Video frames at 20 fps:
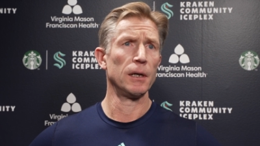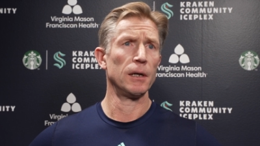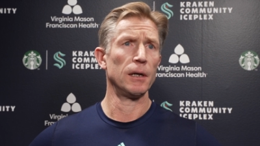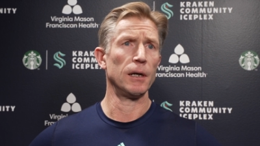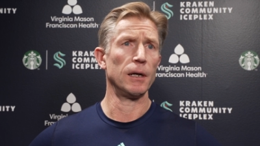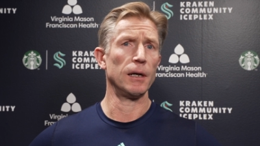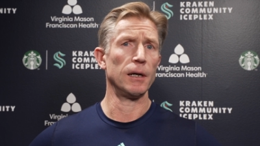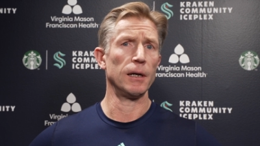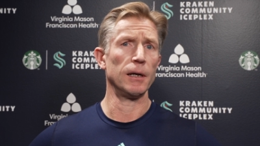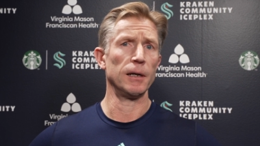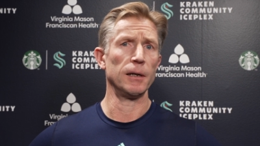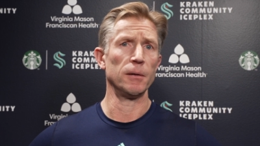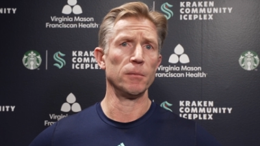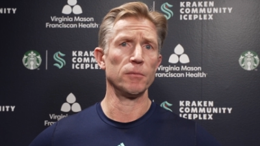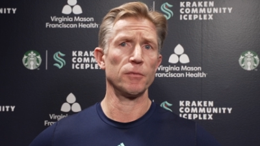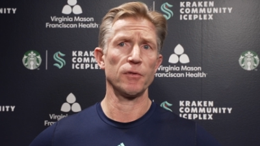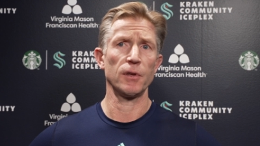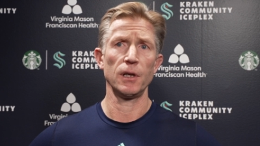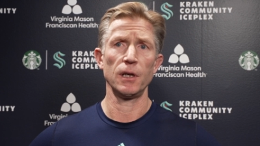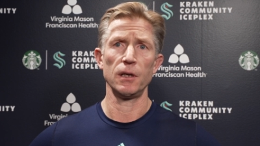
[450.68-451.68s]
Um,
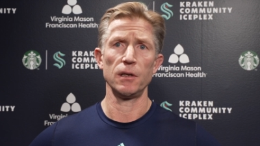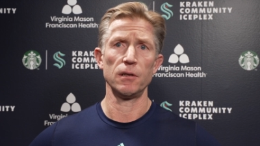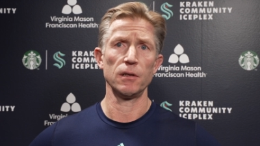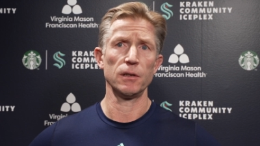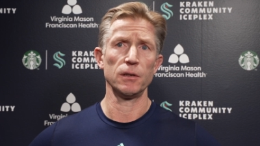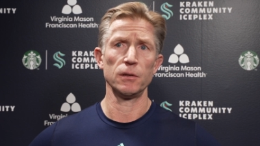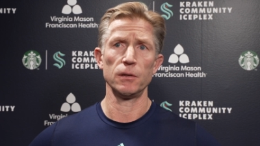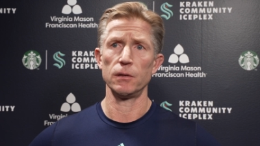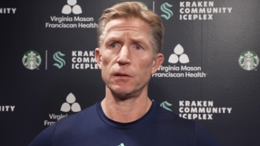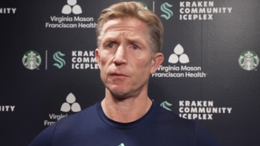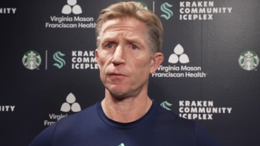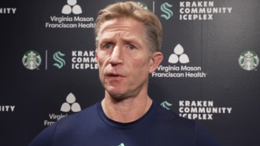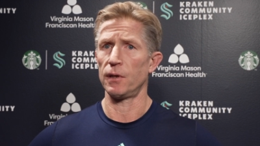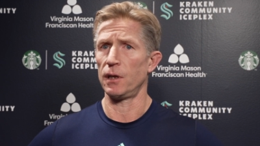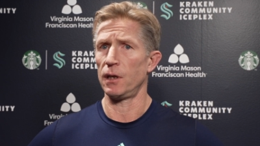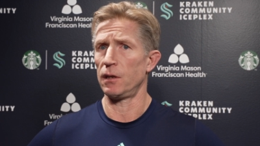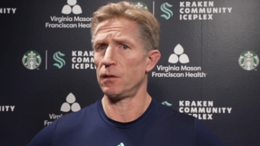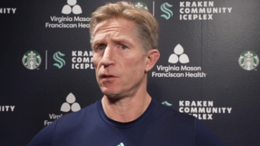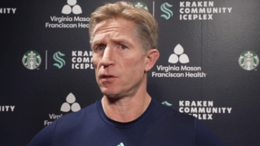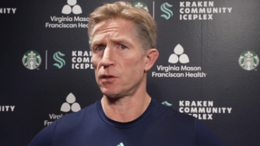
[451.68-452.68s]
if they need to if they
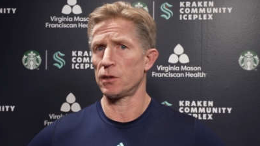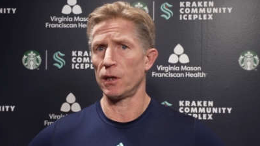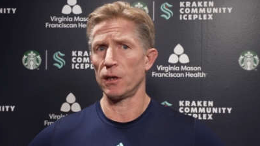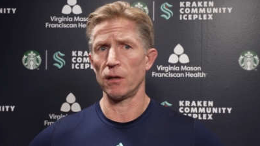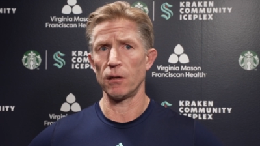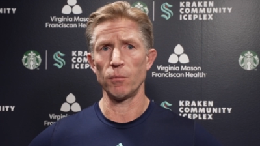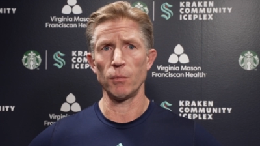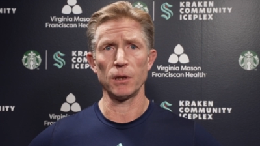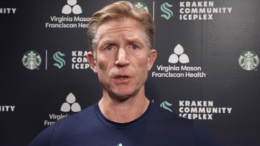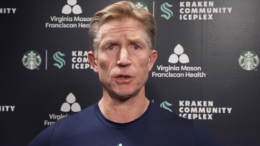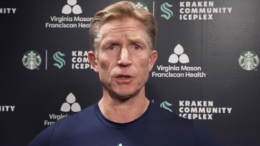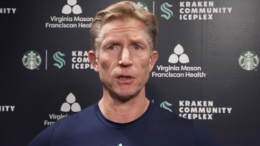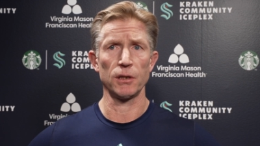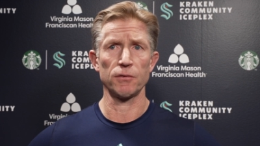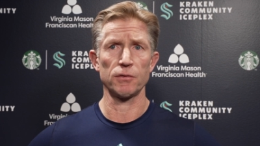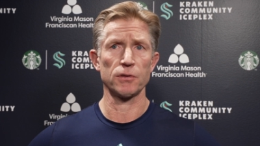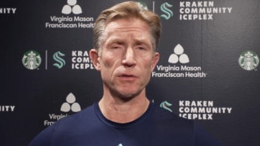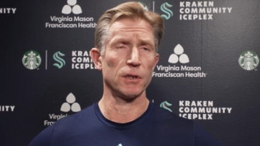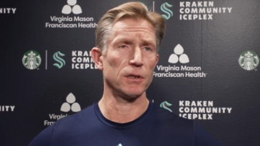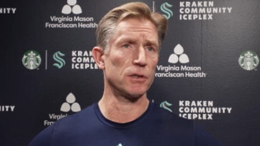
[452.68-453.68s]
need to sit and miss
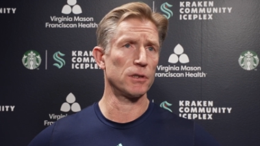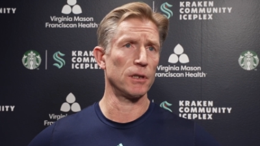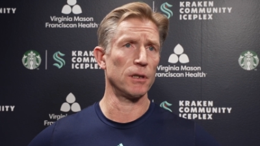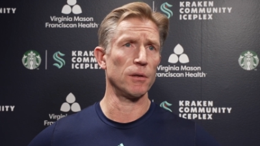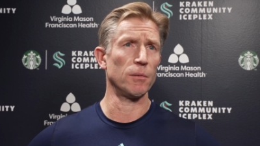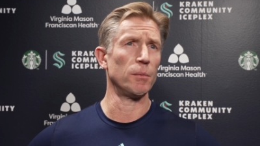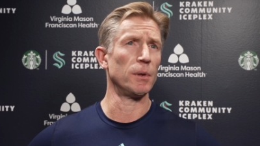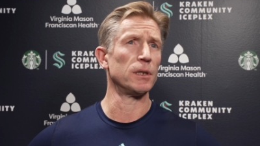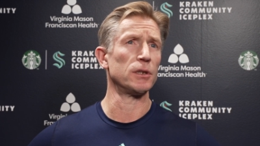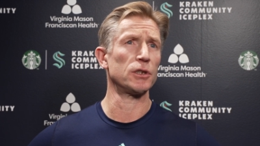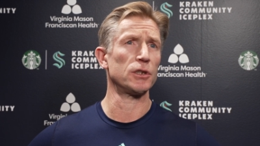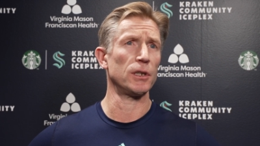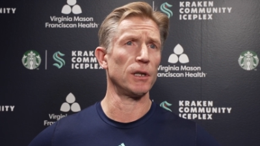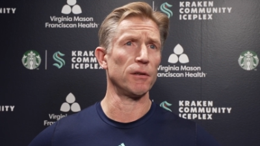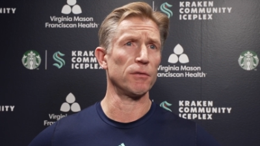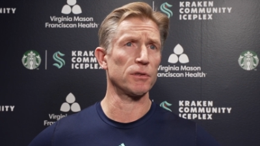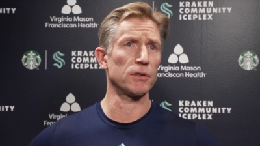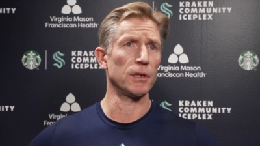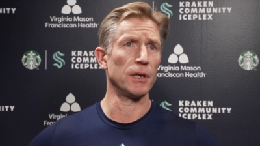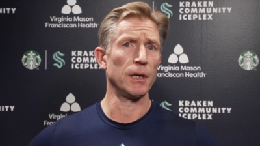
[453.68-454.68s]
shifts, they sit and miss
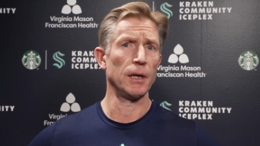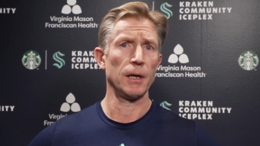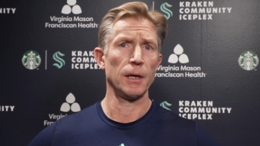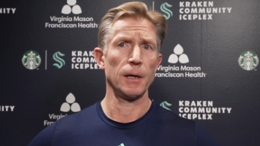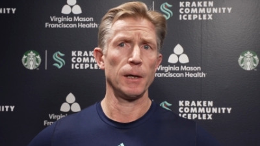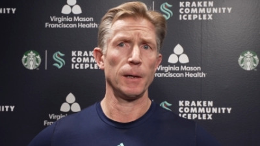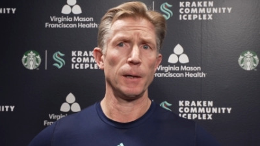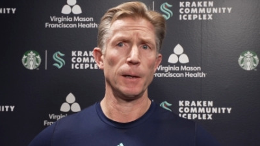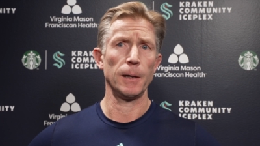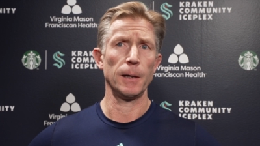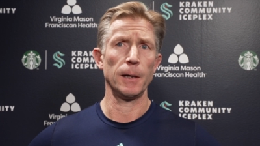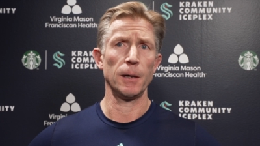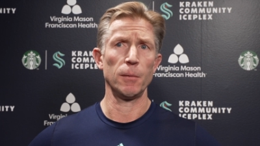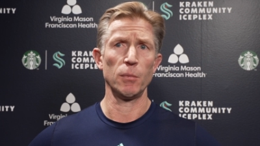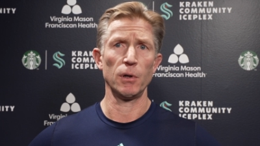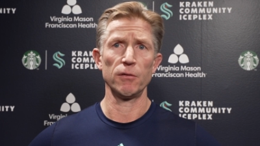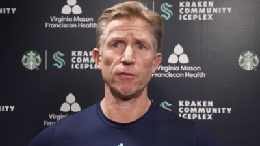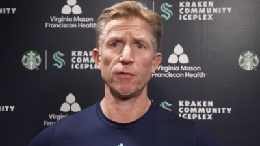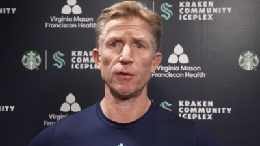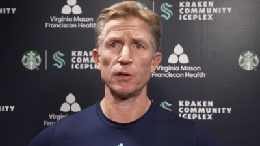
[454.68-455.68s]
shifts. Uh,
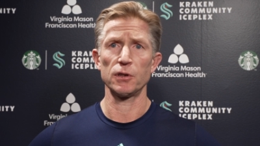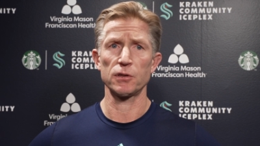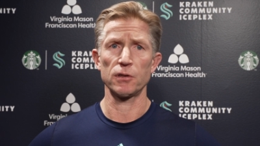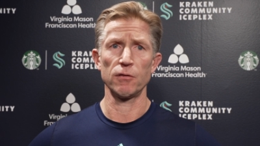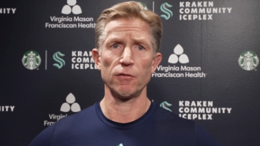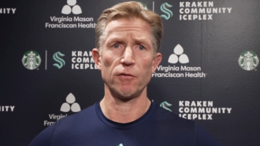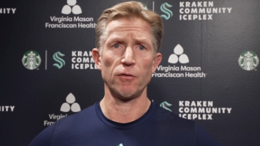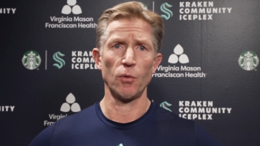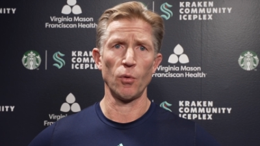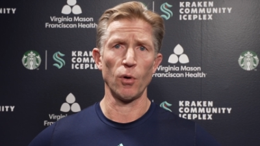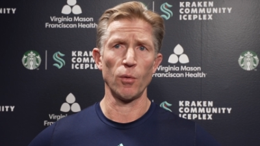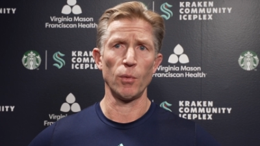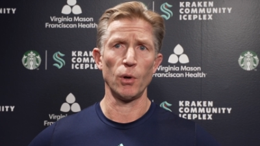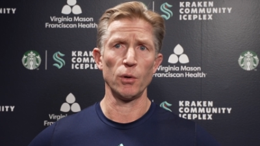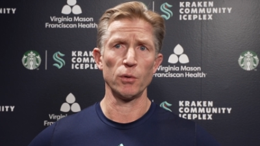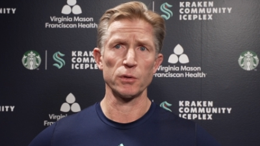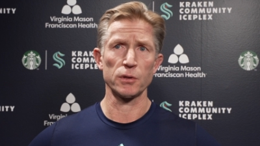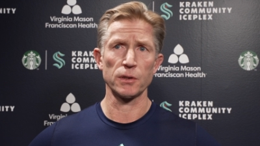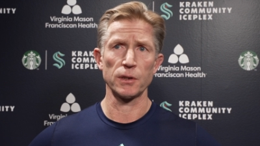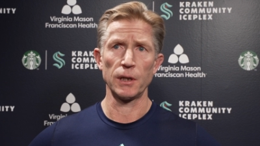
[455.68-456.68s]
but first and
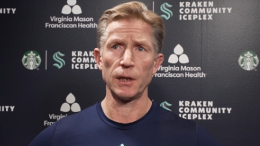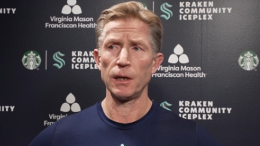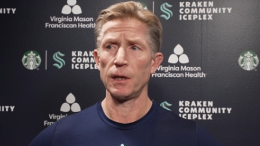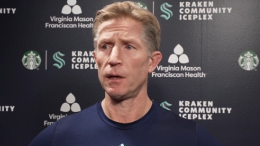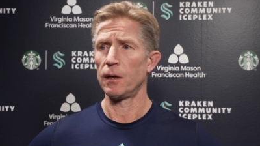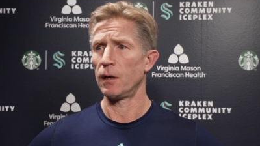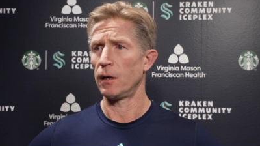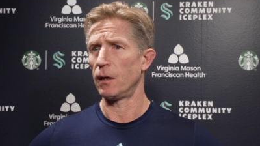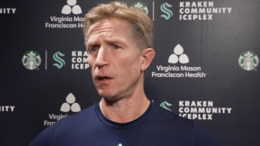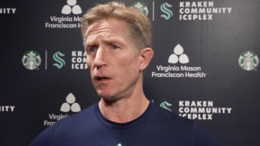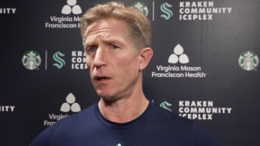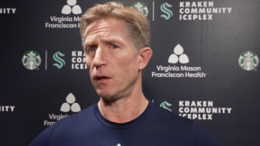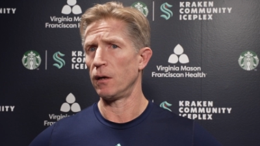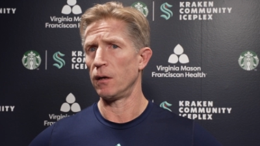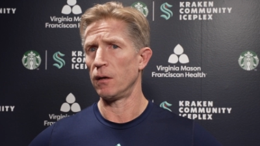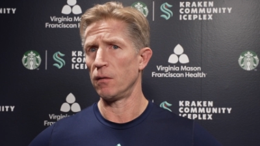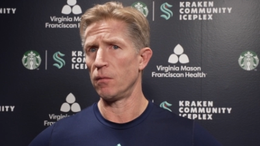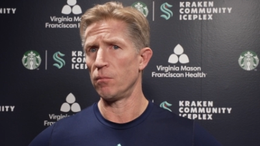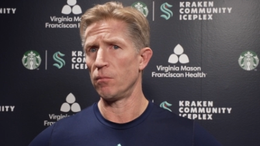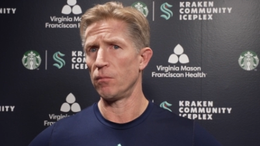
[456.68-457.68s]
foremost,
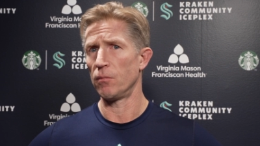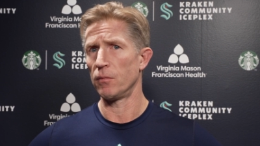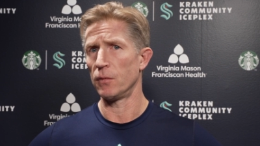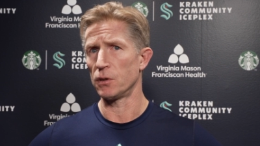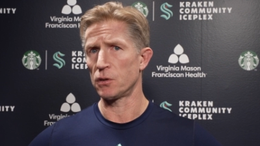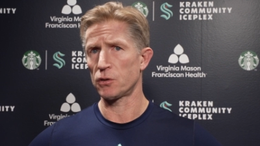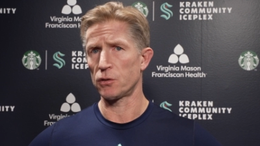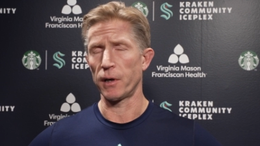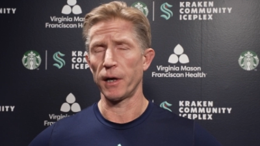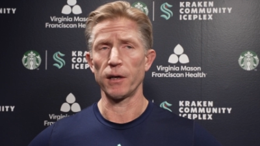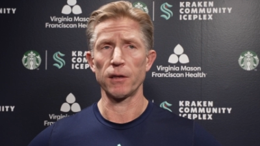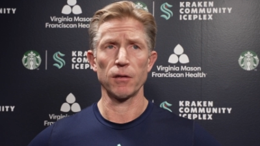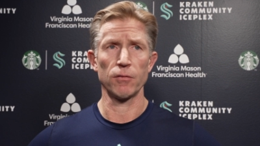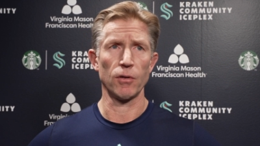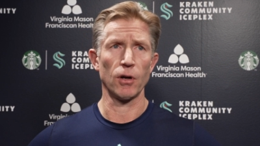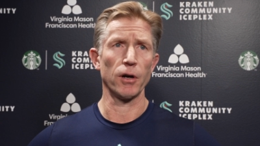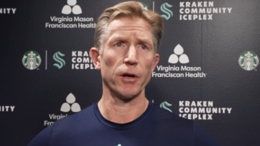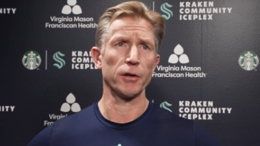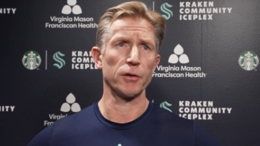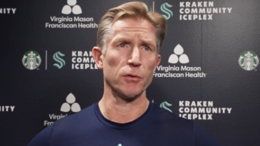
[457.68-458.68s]
um, the strength
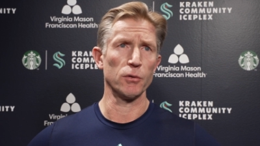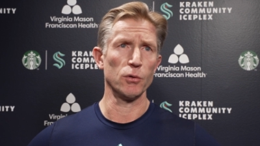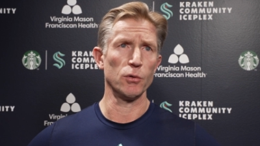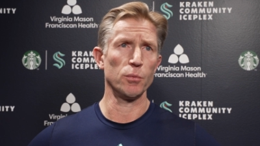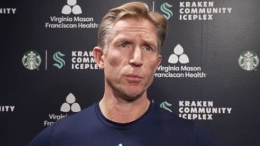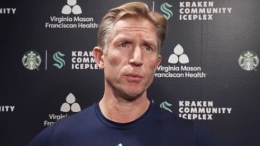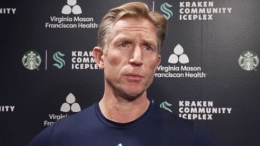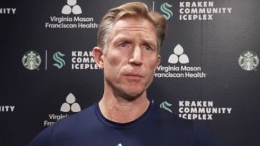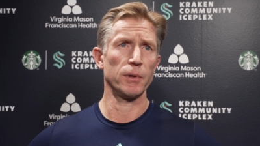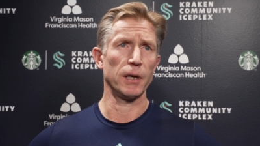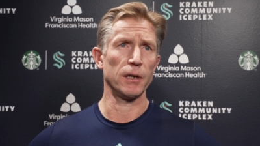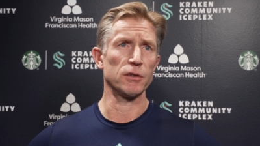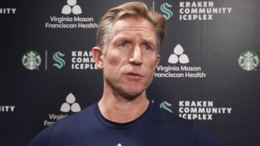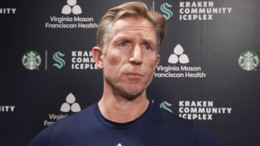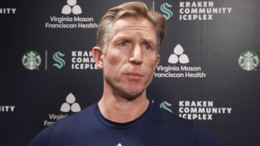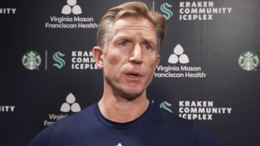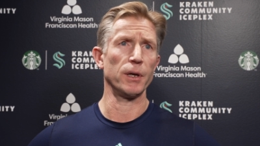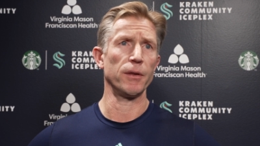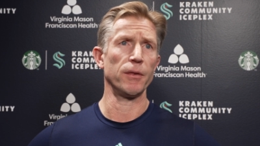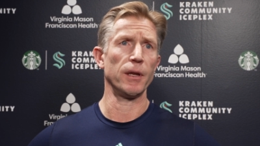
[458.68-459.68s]
of our group has
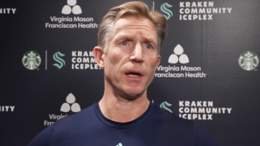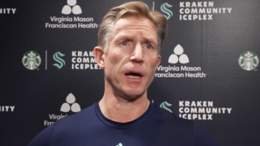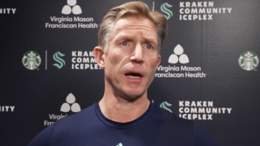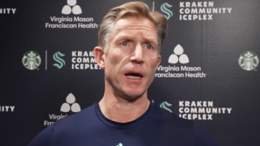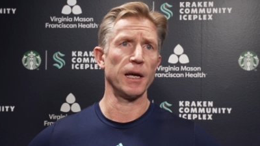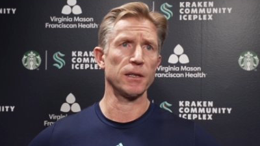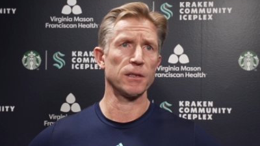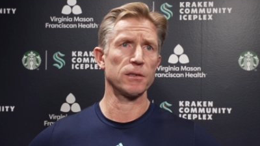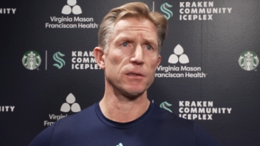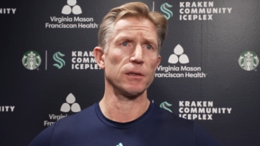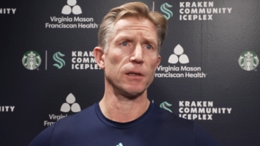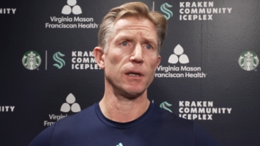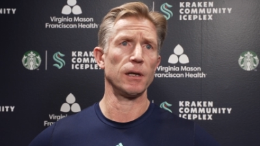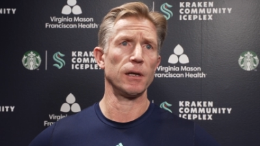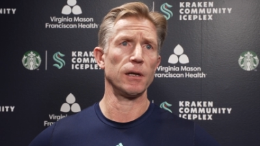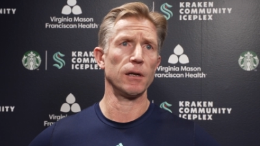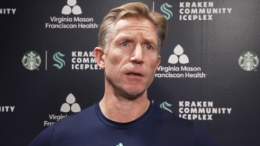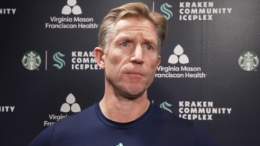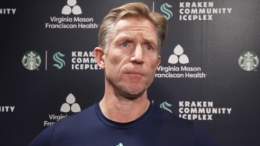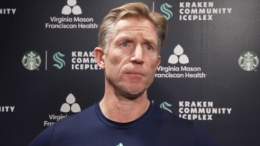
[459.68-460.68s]
been that
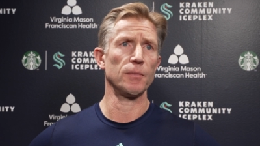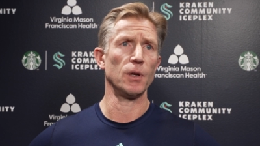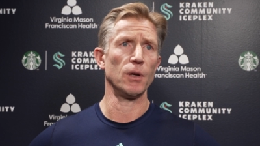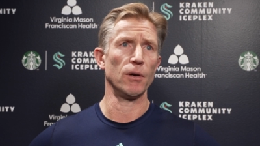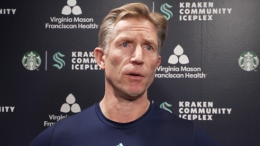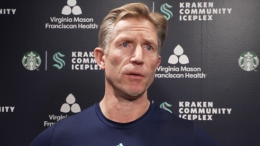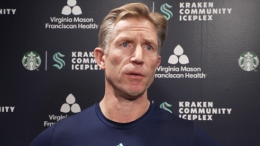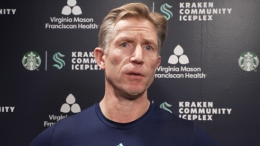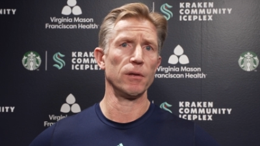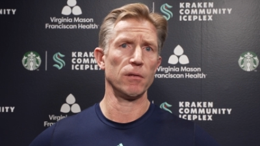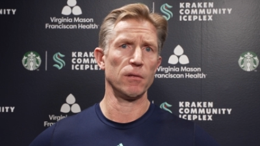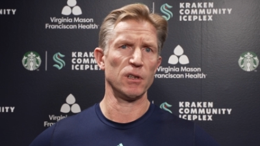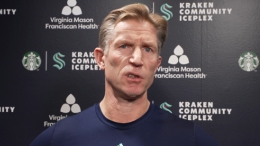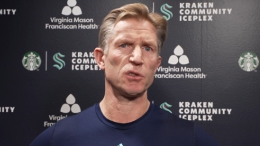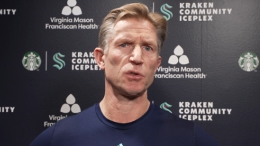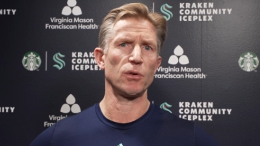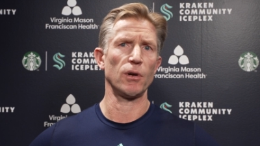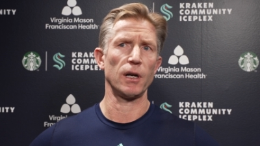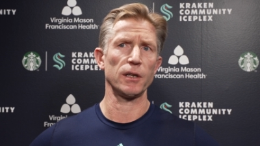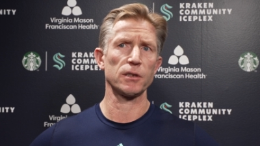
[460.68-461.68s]
uh, you know the, the
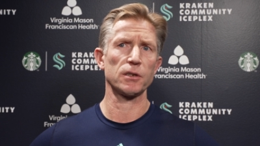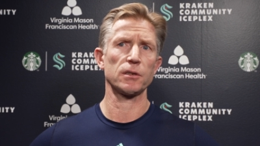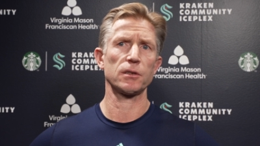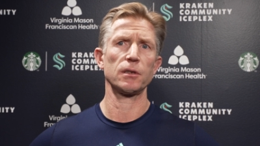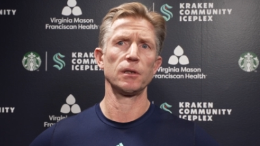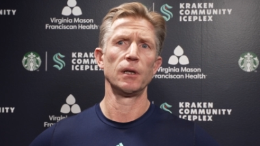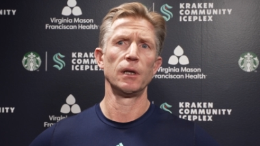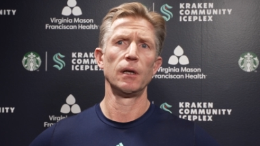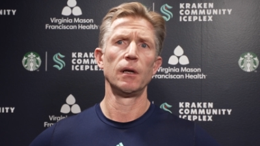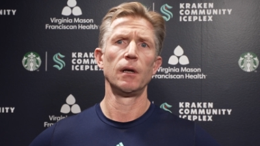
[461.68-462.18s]
trust